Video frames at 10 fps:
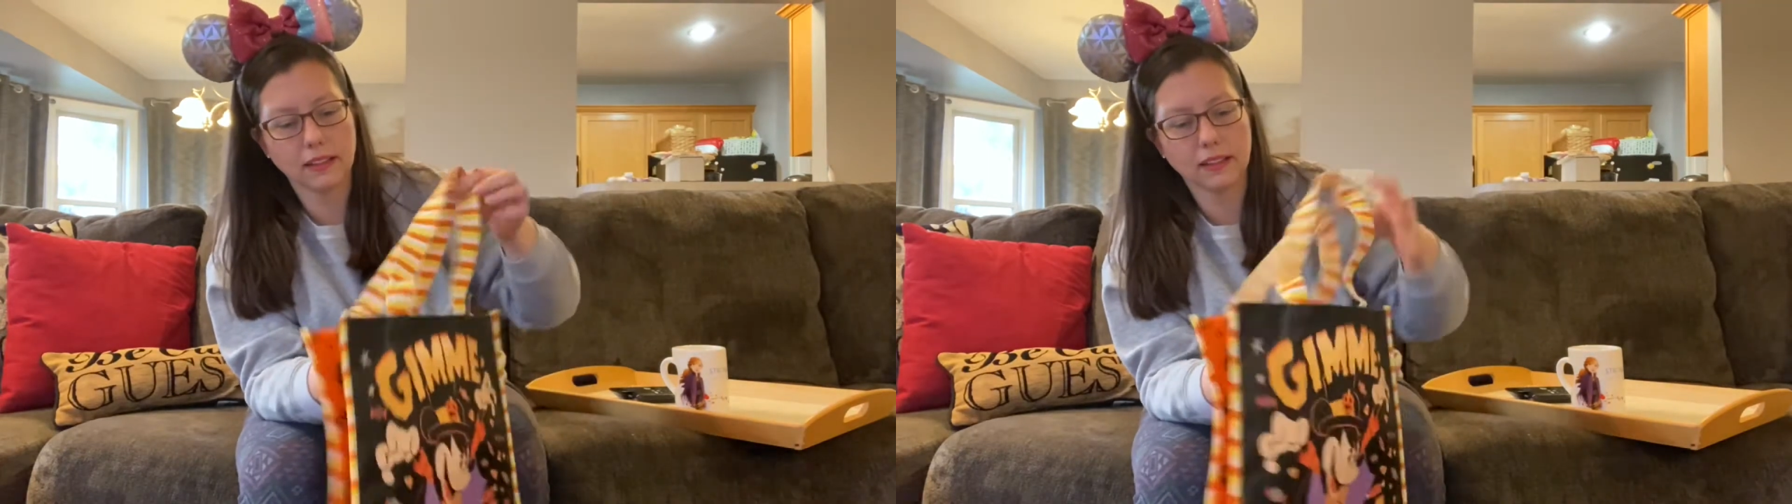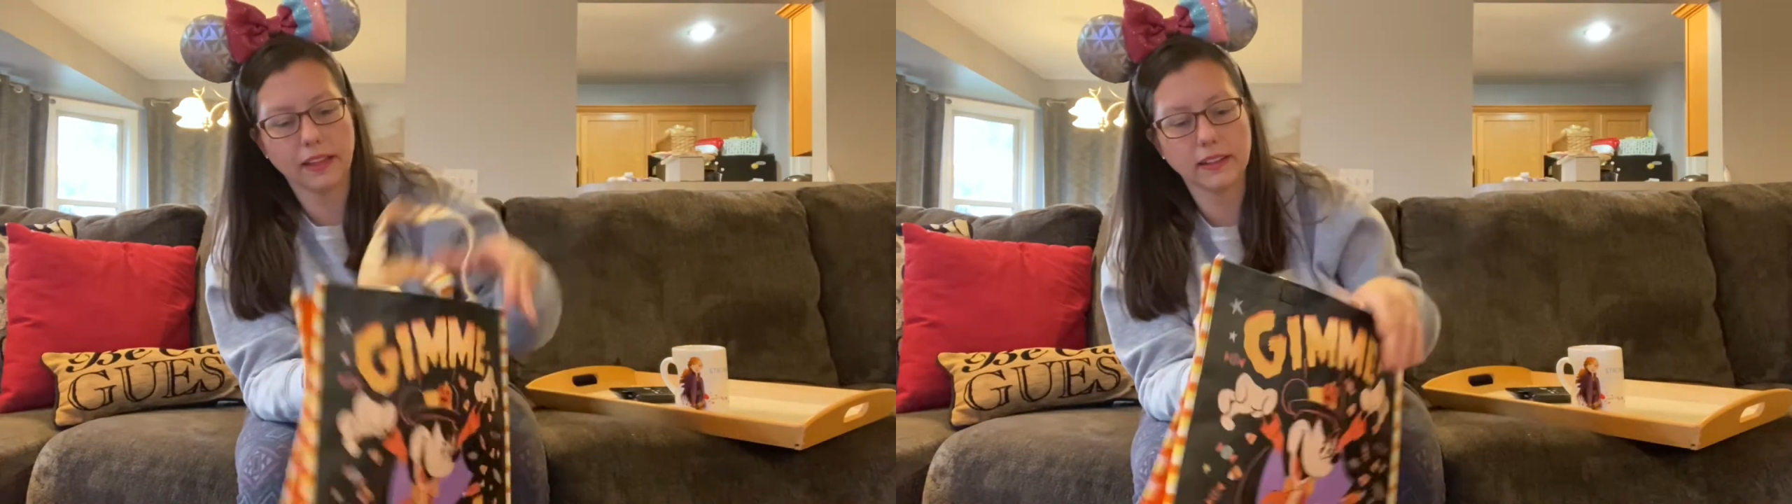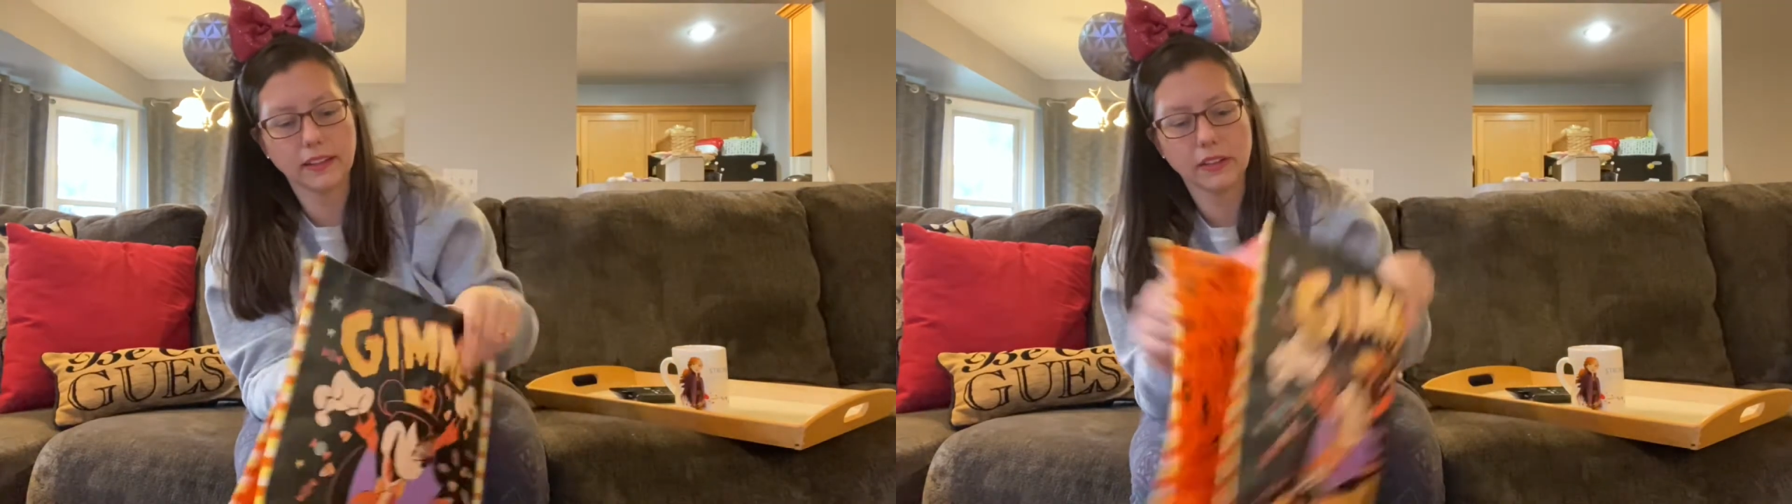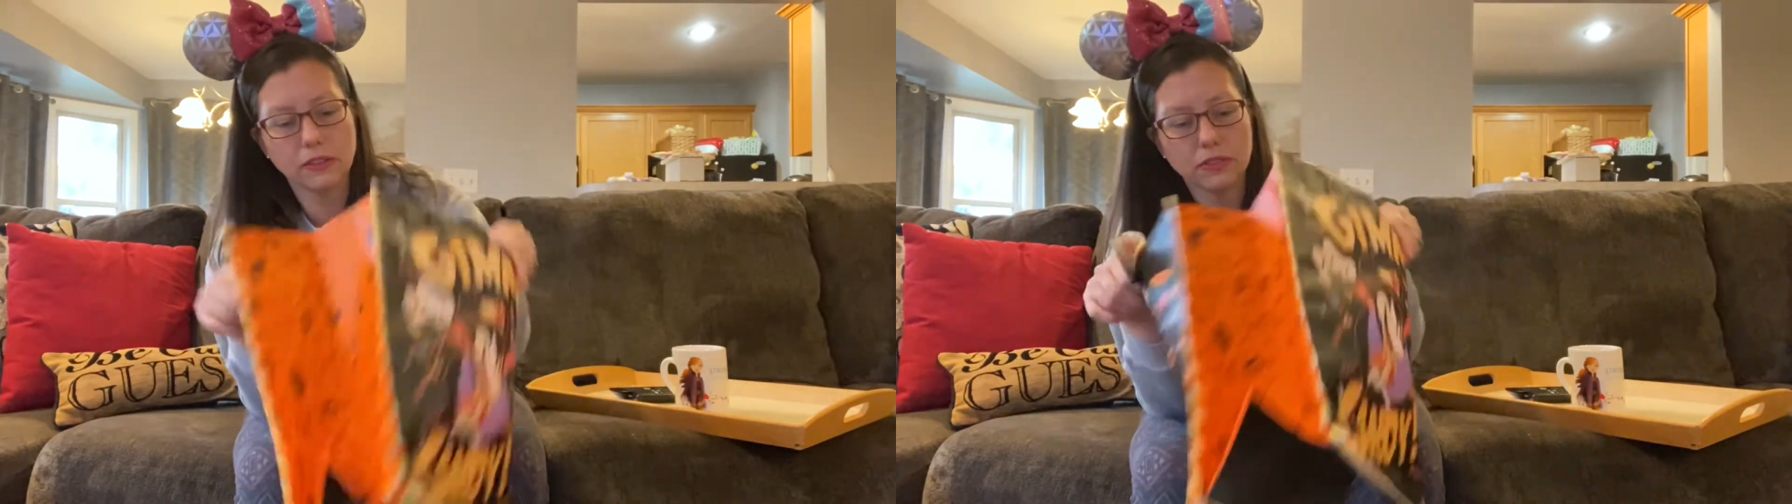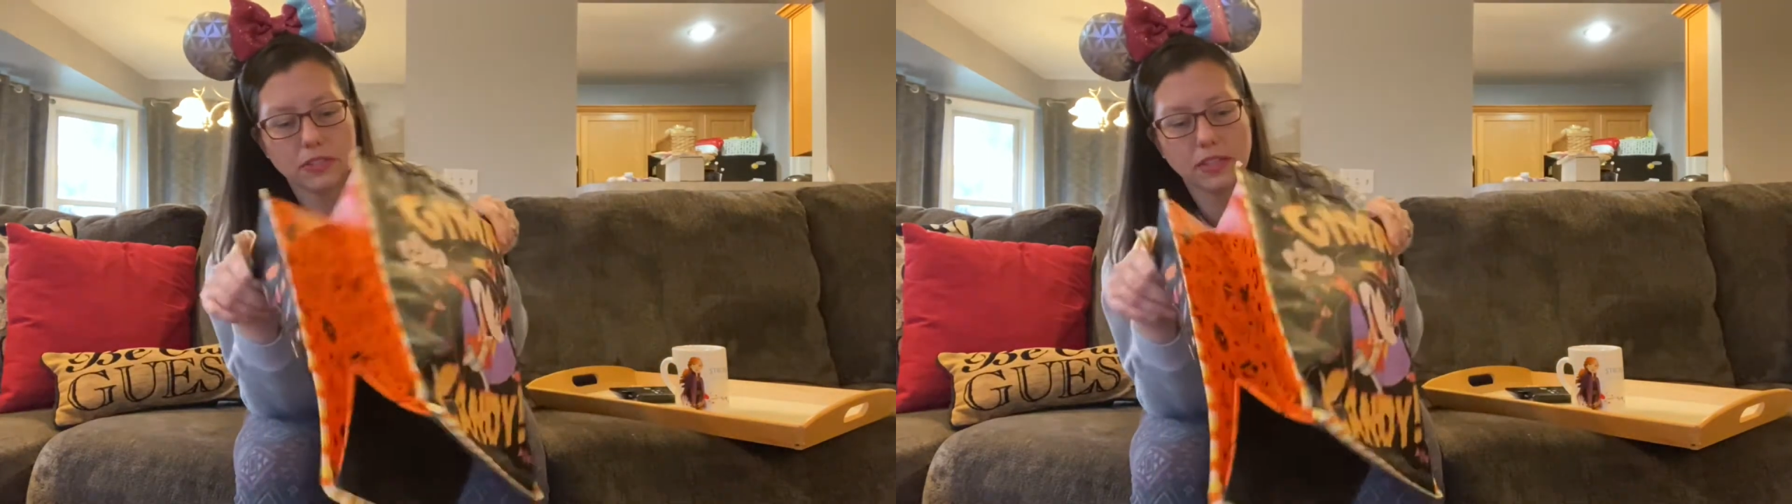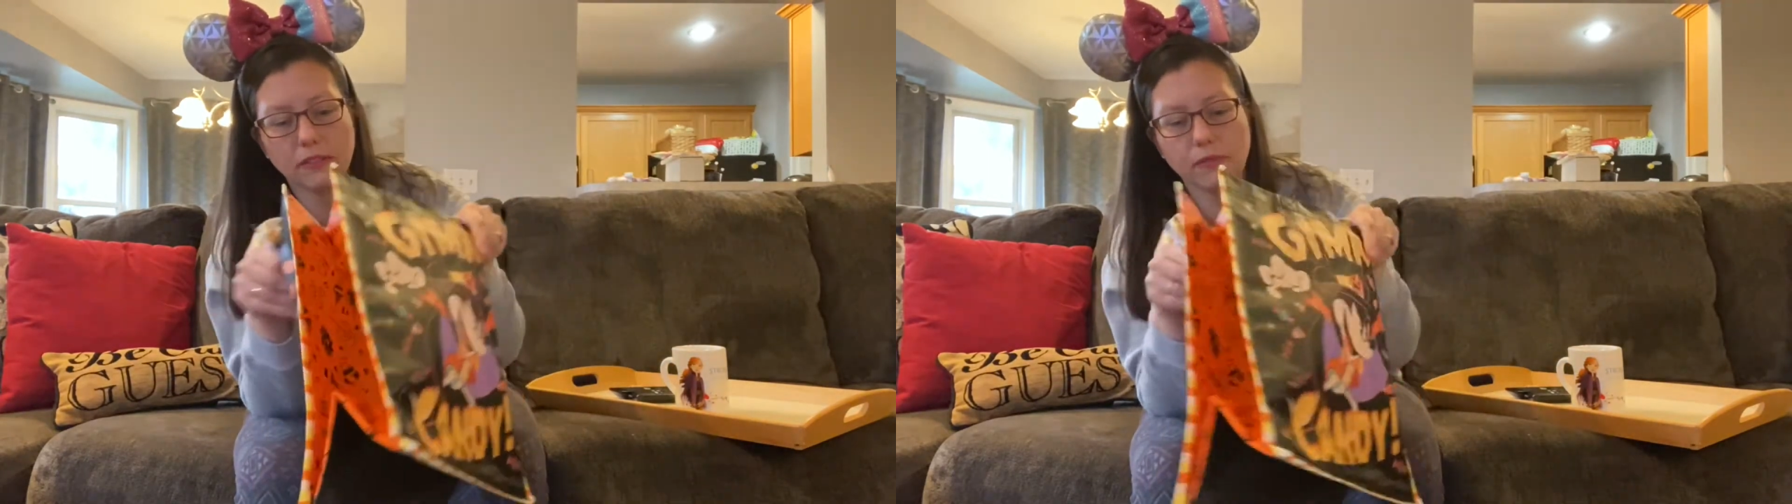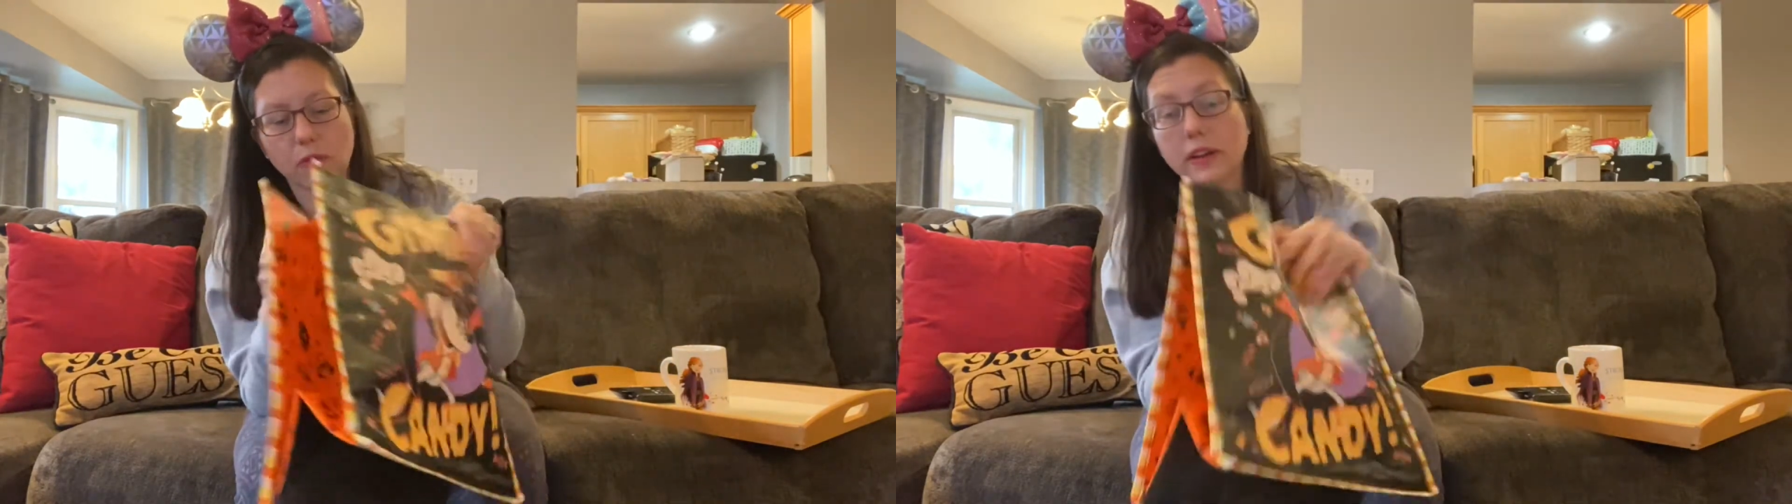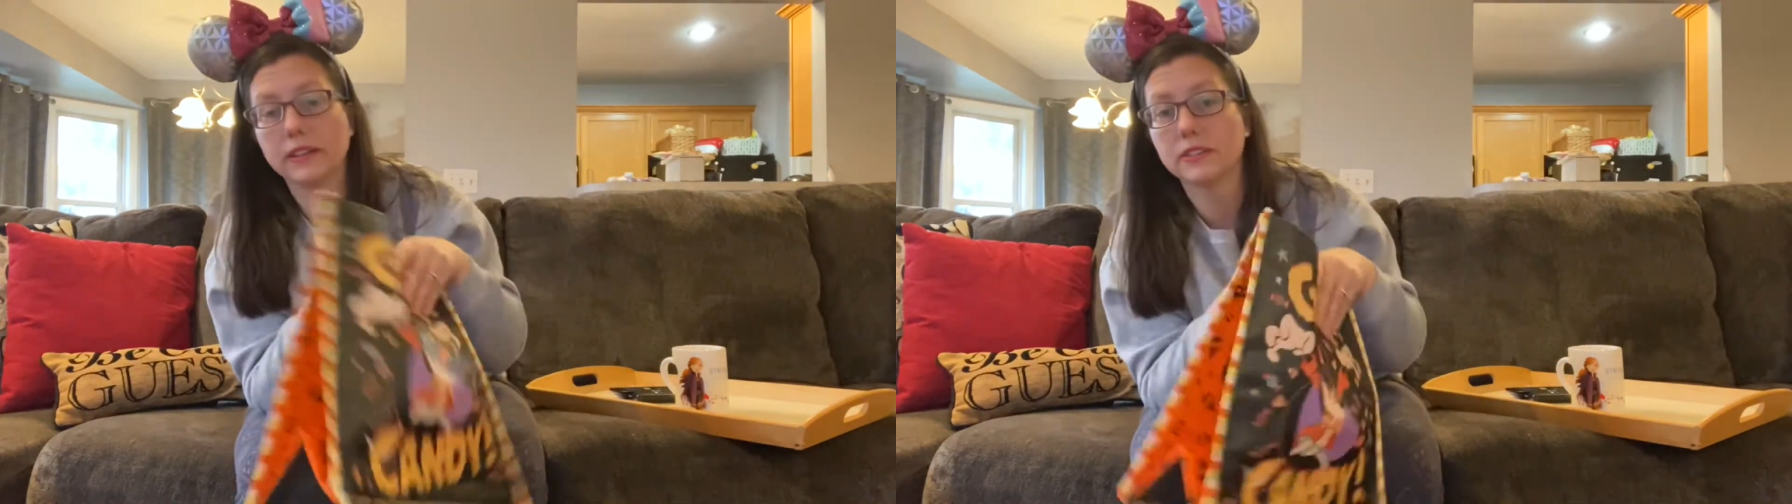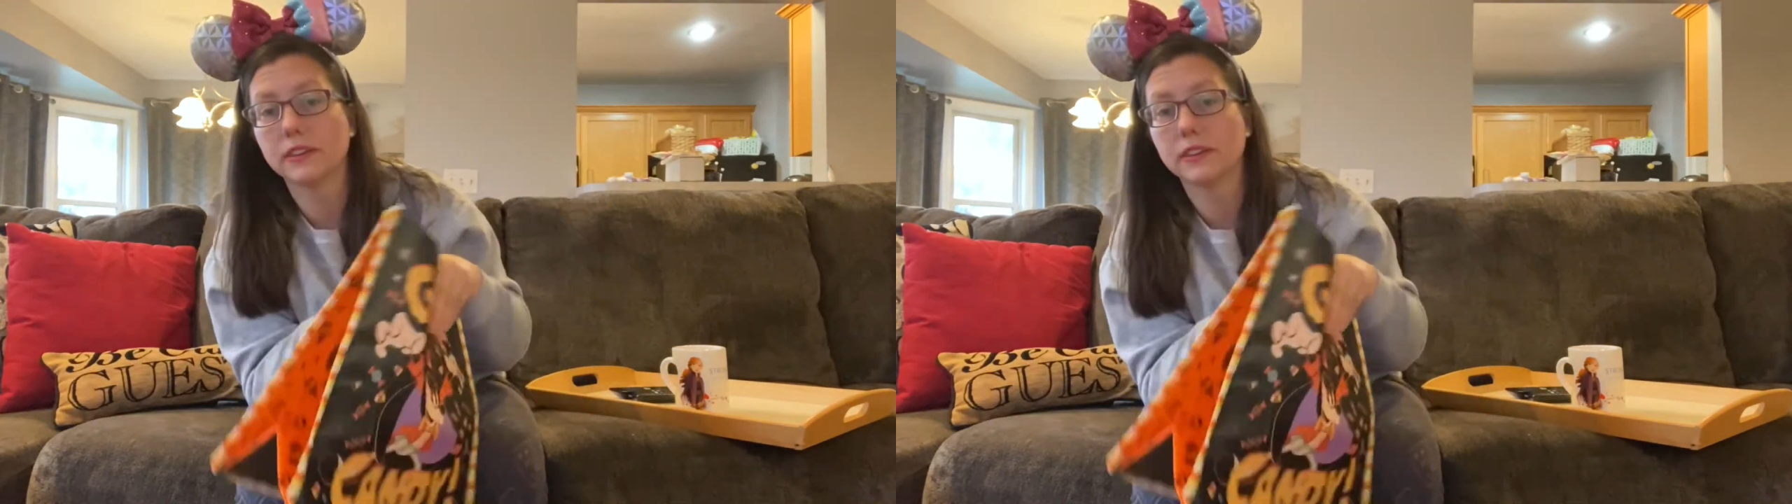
Landon used it for his